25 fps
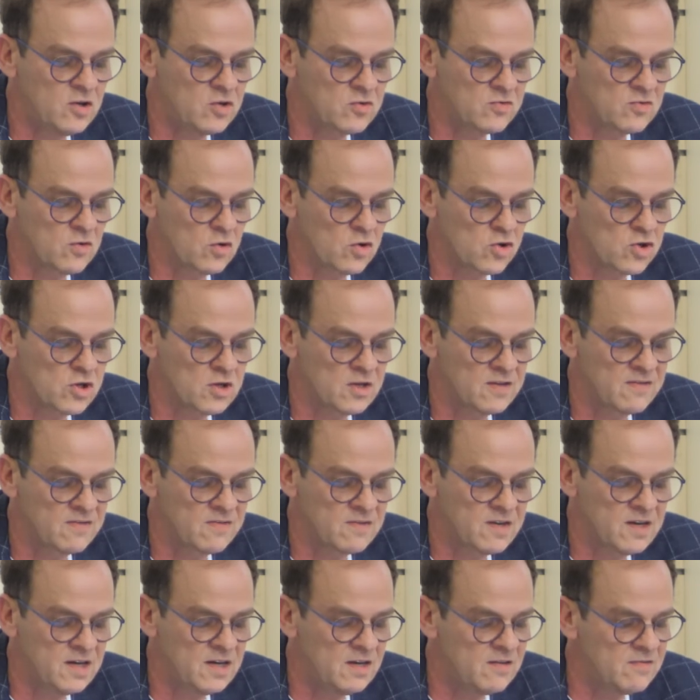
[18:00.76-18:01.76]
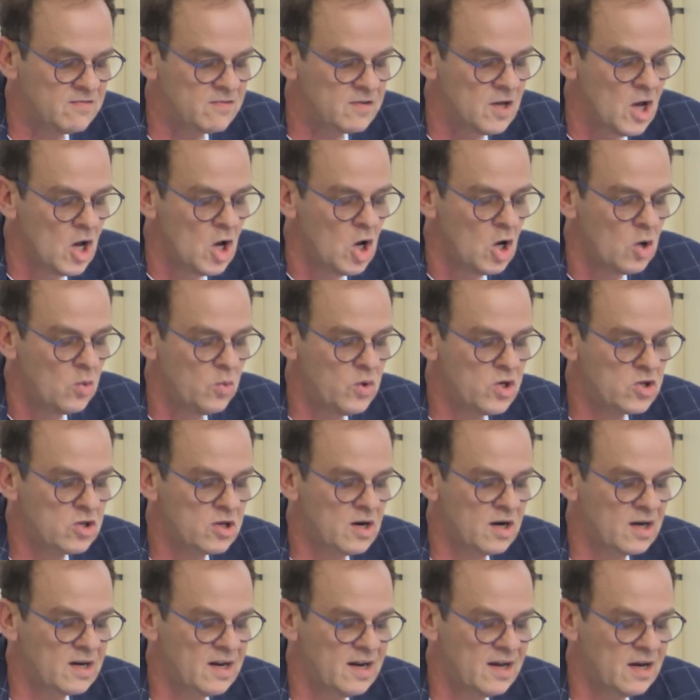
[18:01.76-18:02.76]
social skills, which
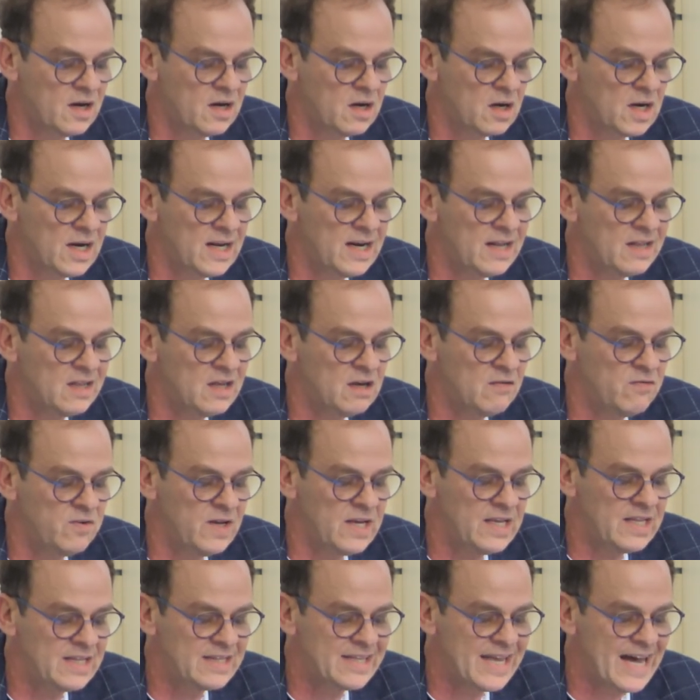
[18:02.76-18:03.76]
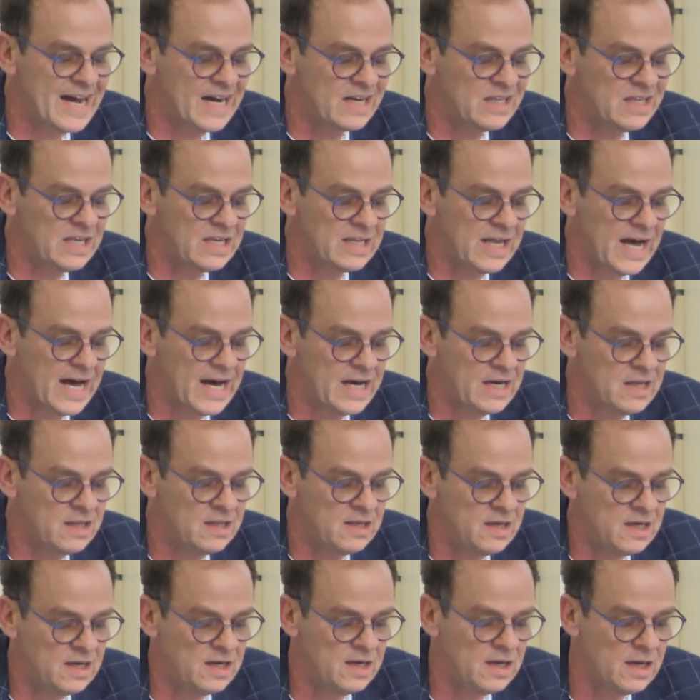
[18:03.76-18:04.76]
are relatively intact in
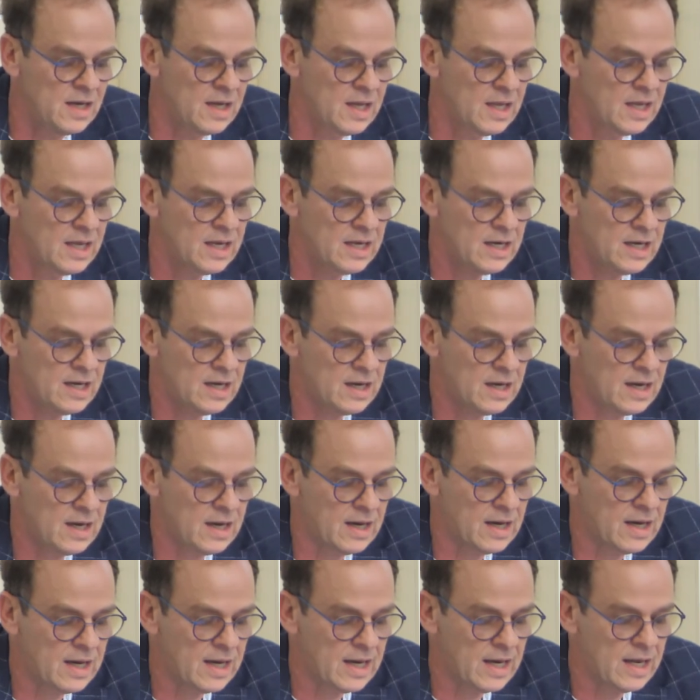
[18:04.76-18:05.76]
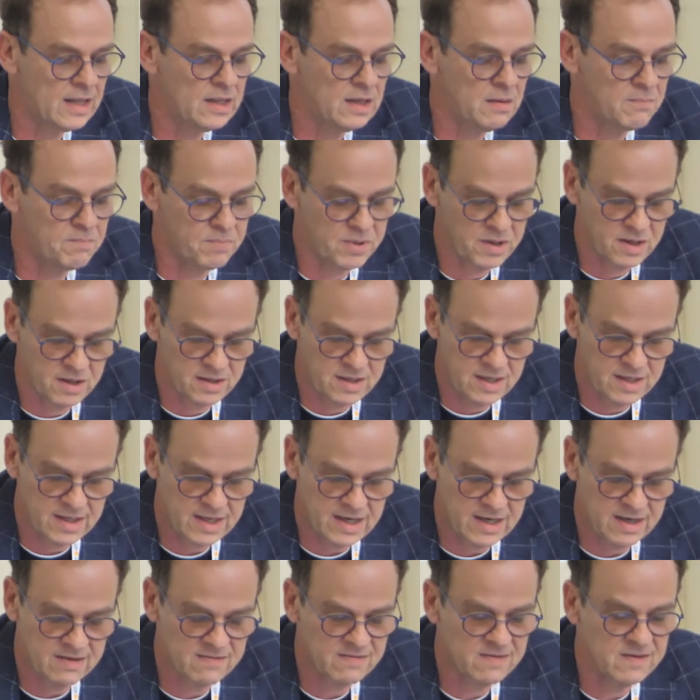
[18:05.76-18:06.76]
ID and impaired in
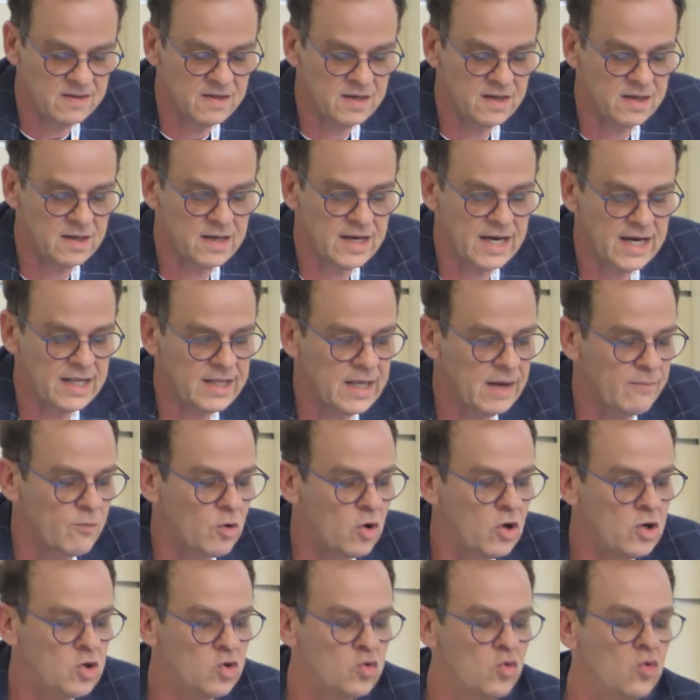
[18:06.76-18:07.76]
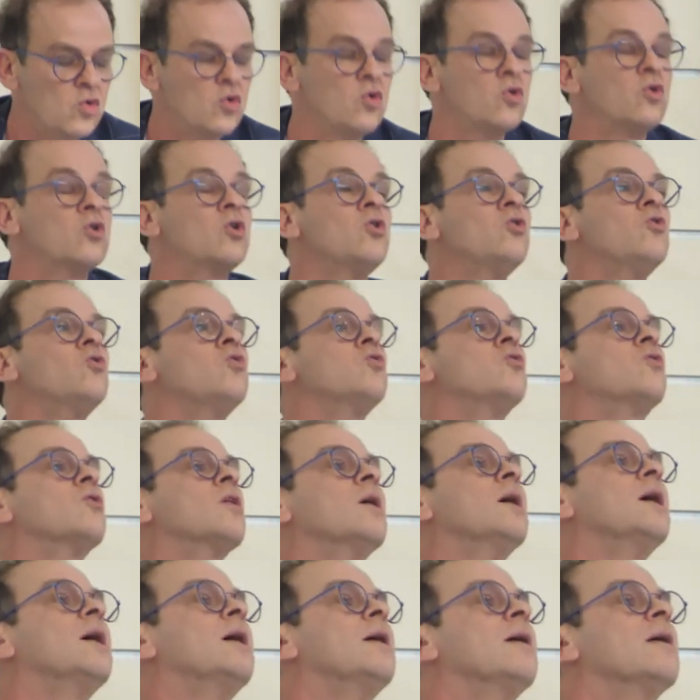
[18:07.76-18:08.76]
ASD. And I'm going to conclude
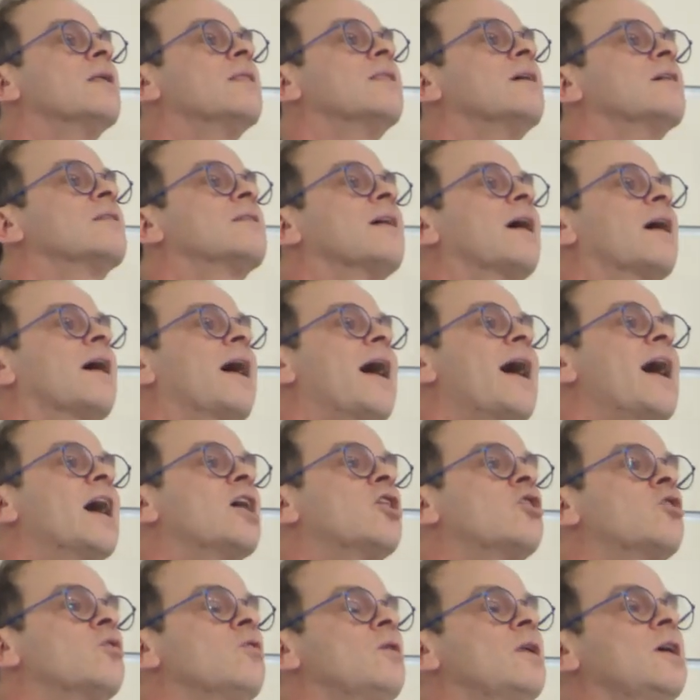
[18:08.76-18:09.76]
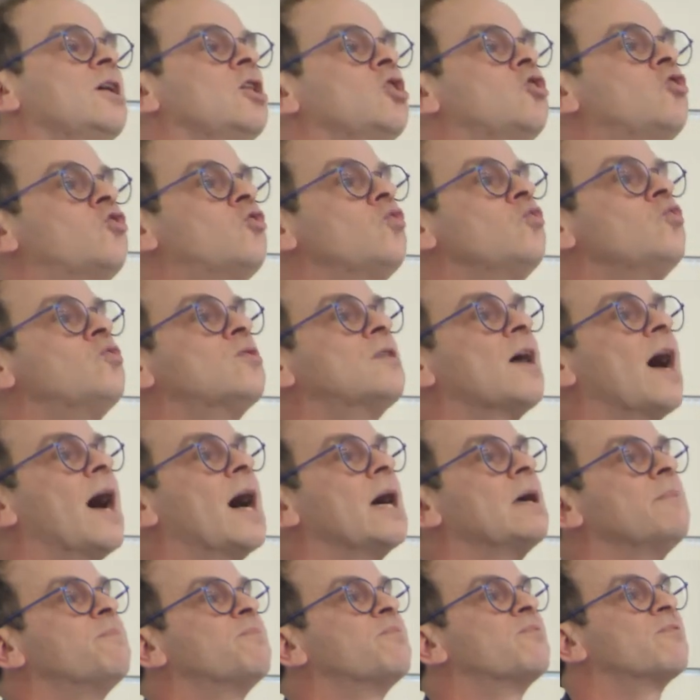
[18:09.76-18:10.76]
that there are actually two
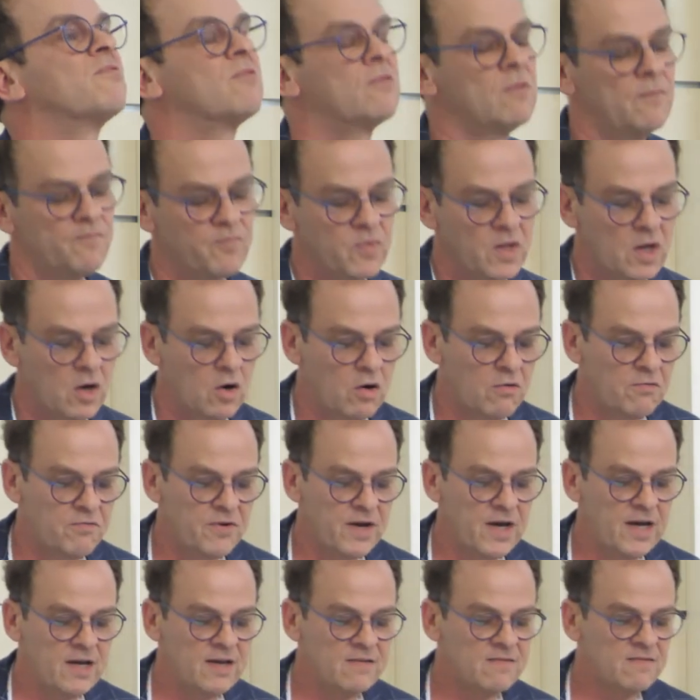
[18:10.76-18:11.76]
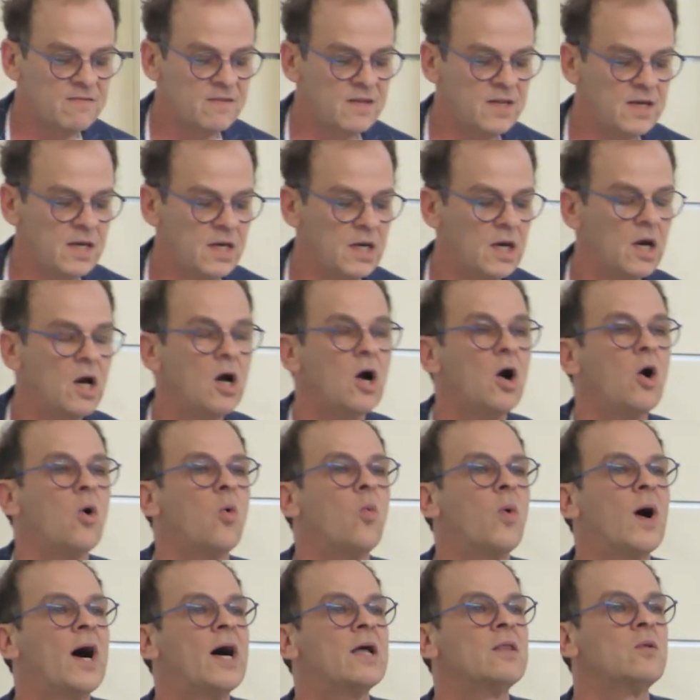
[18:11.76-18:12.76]
types of ASD.
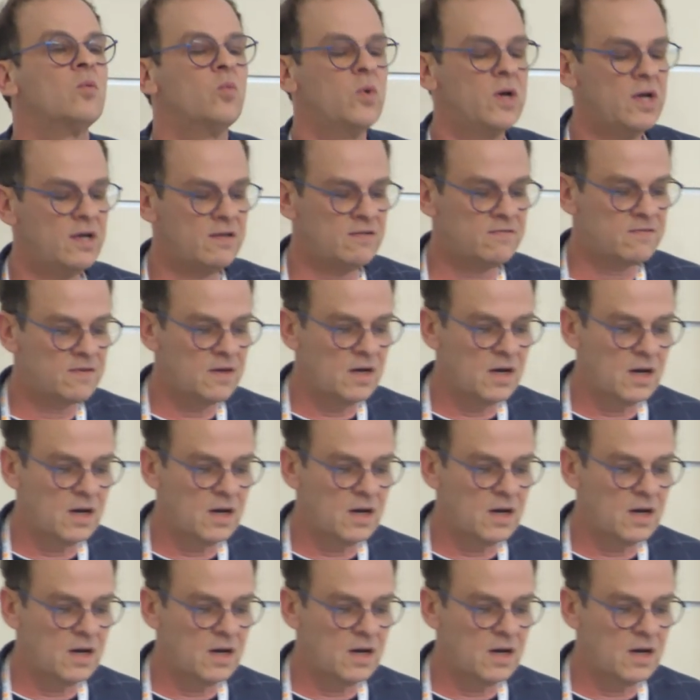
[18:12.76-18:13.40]
One with